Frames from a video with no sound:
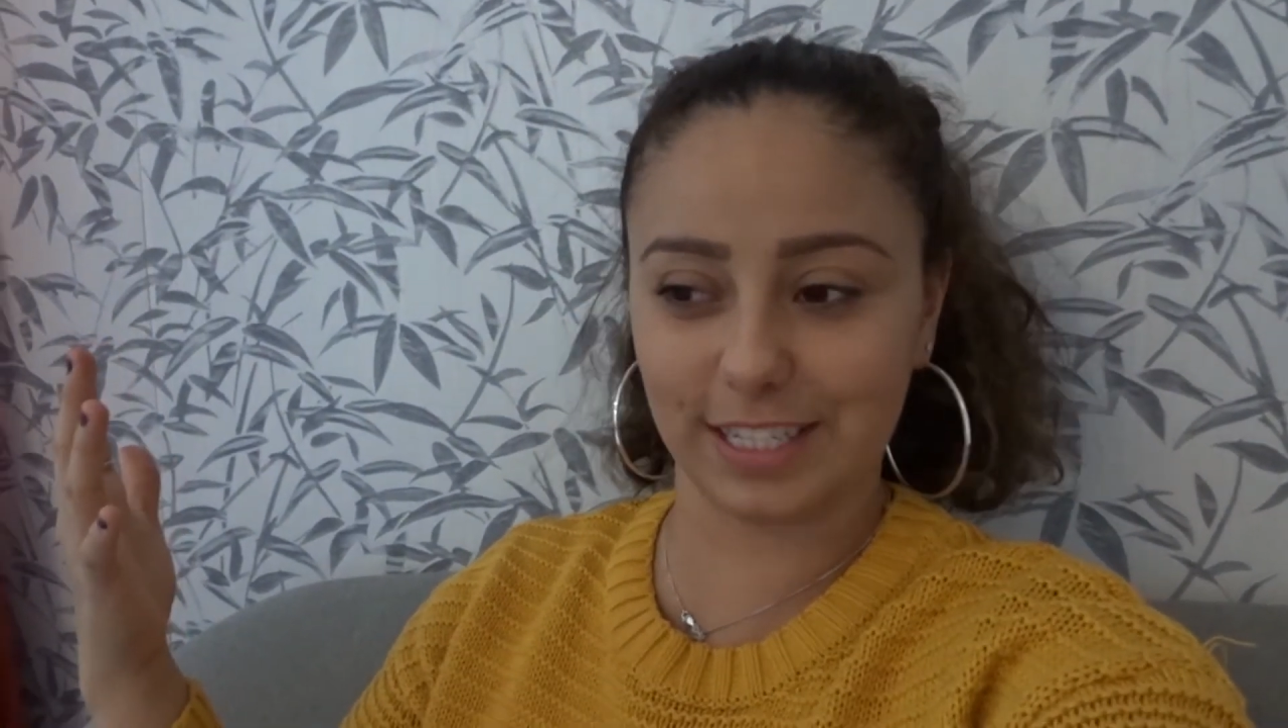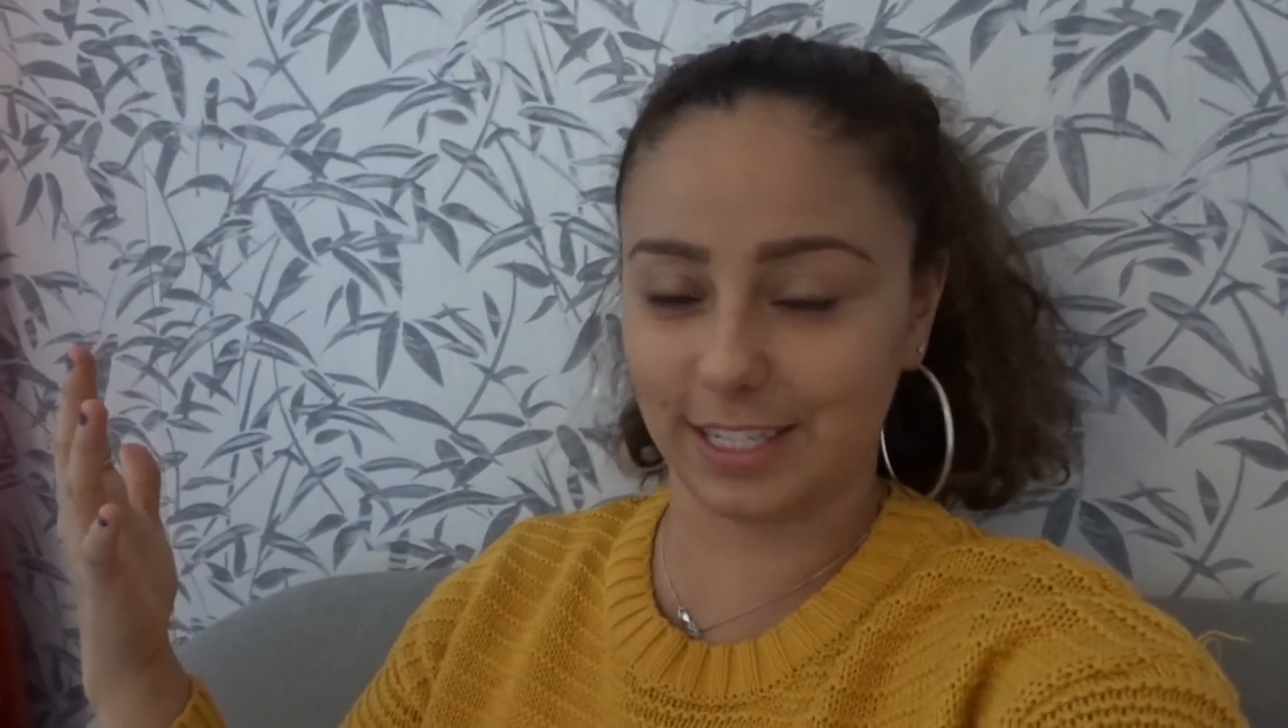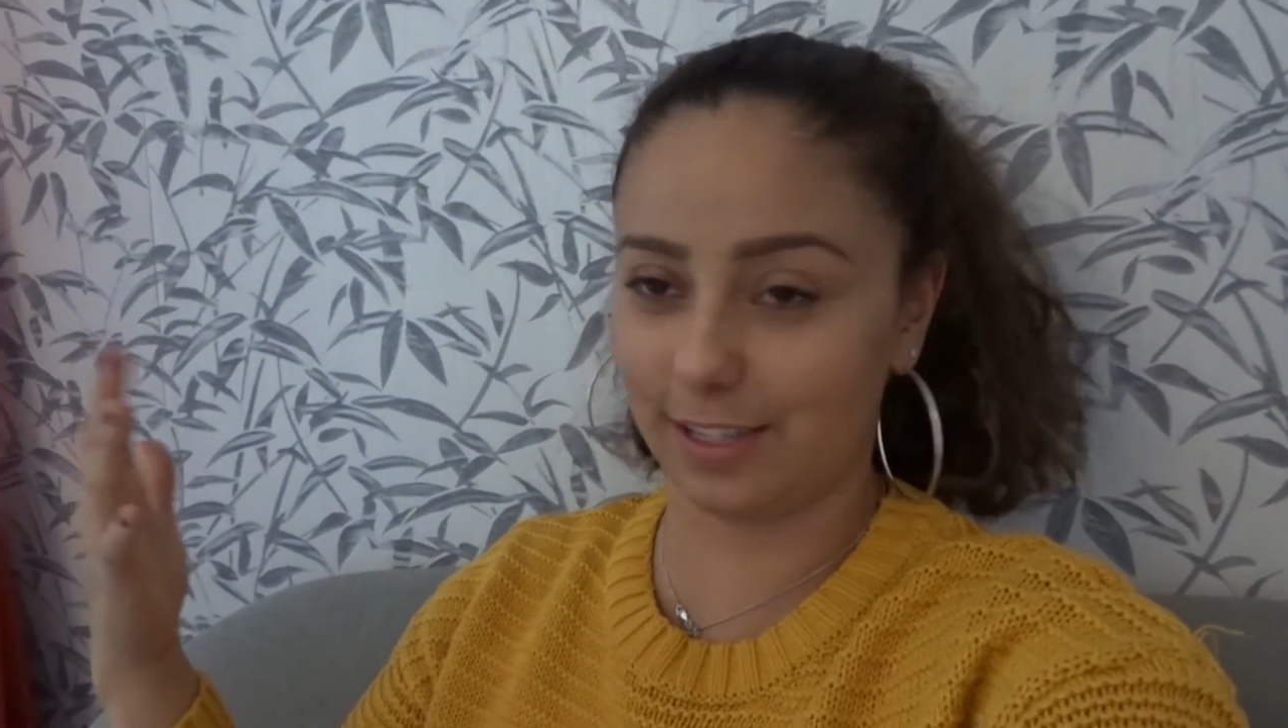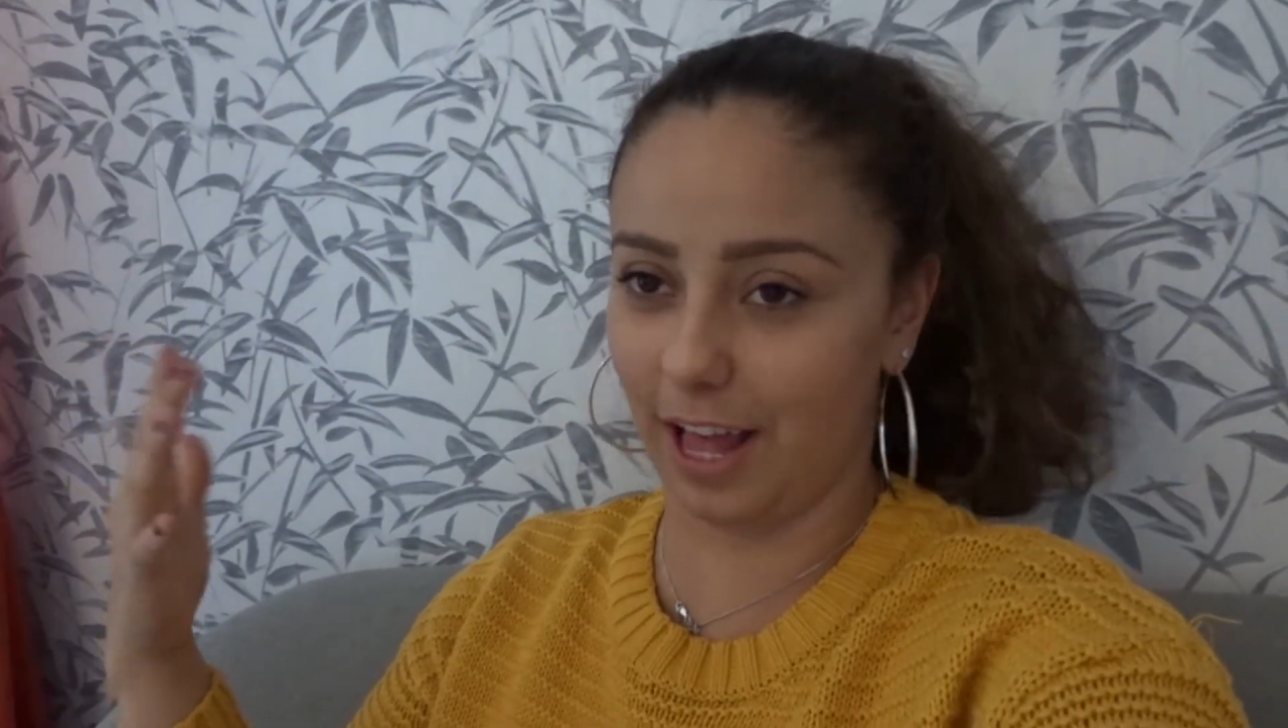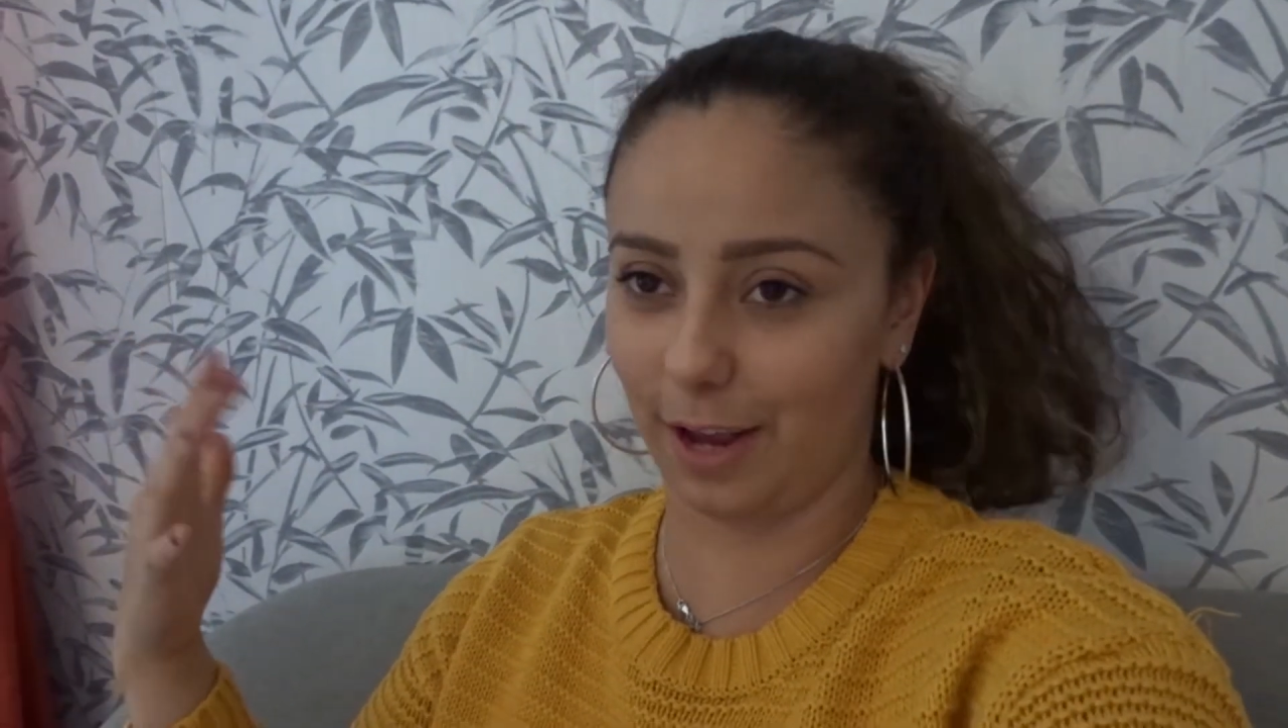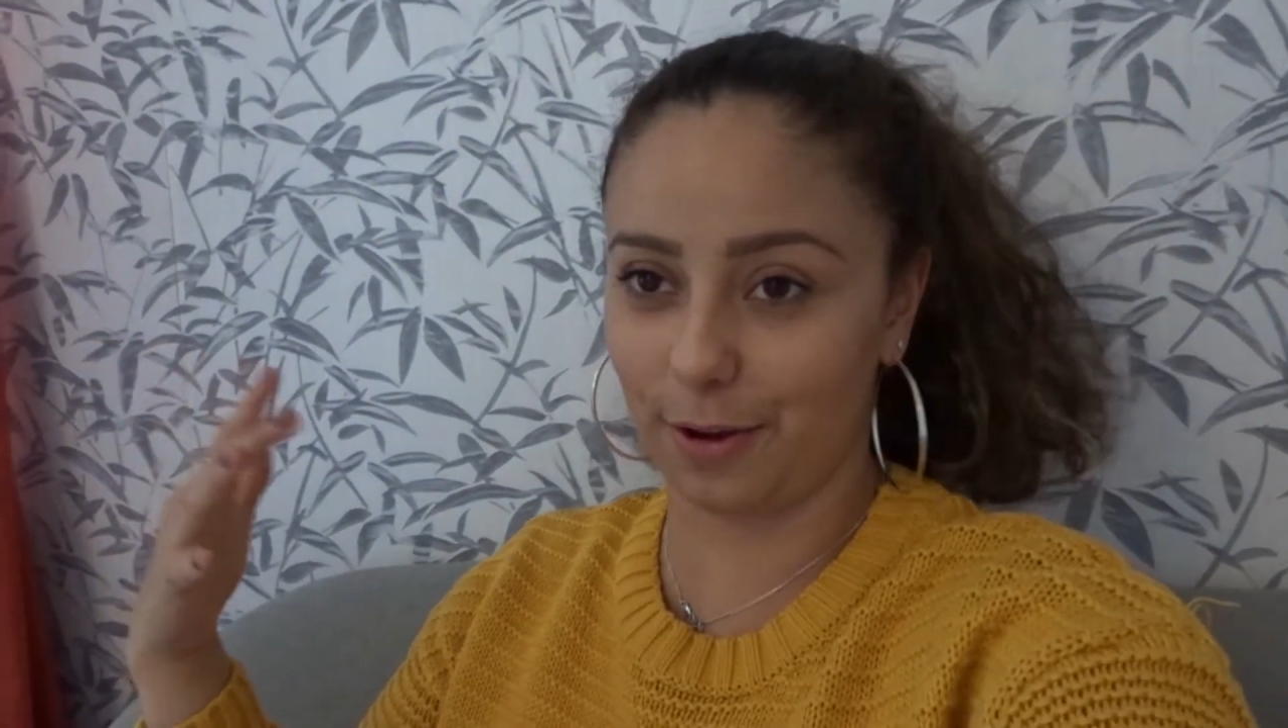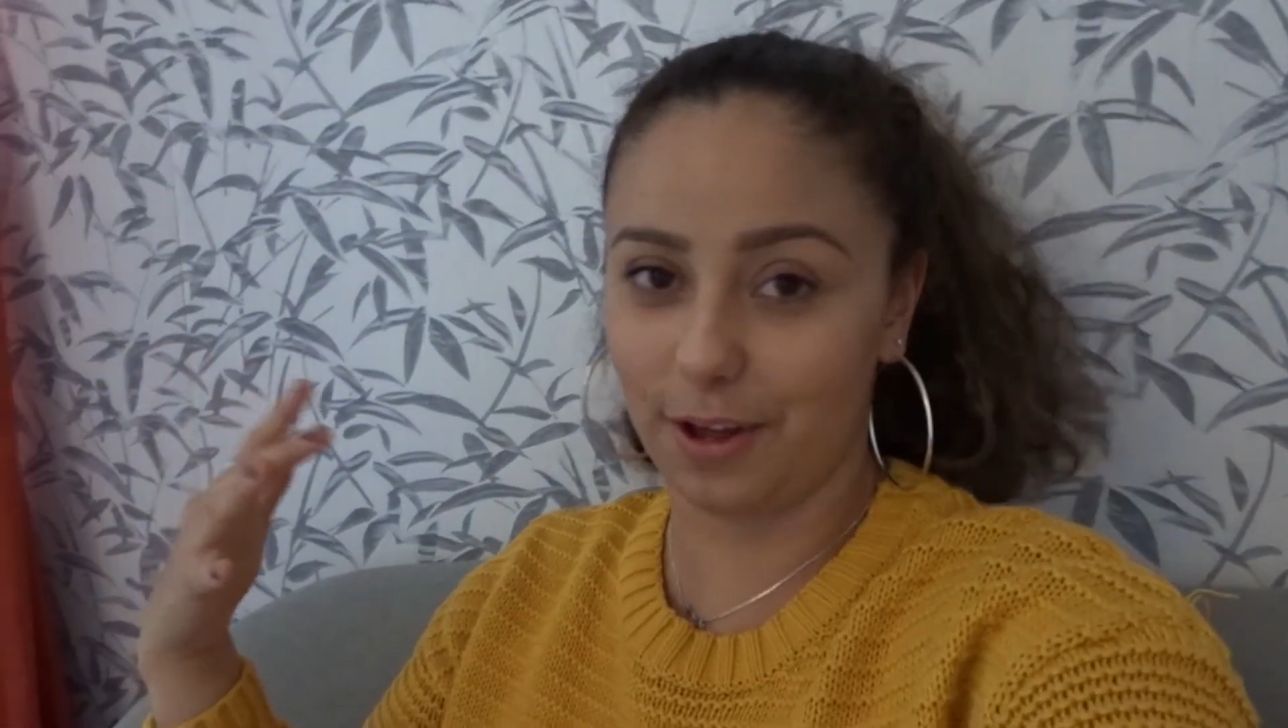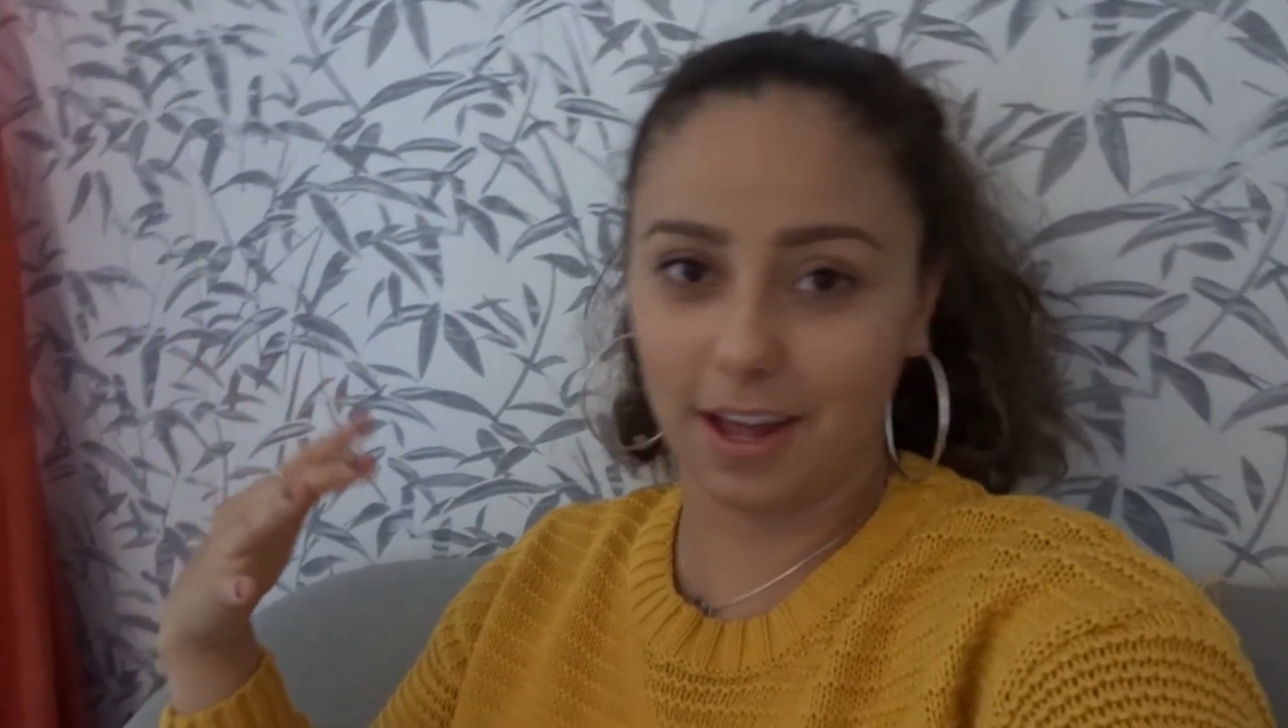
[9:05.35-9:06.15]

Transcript: and he like,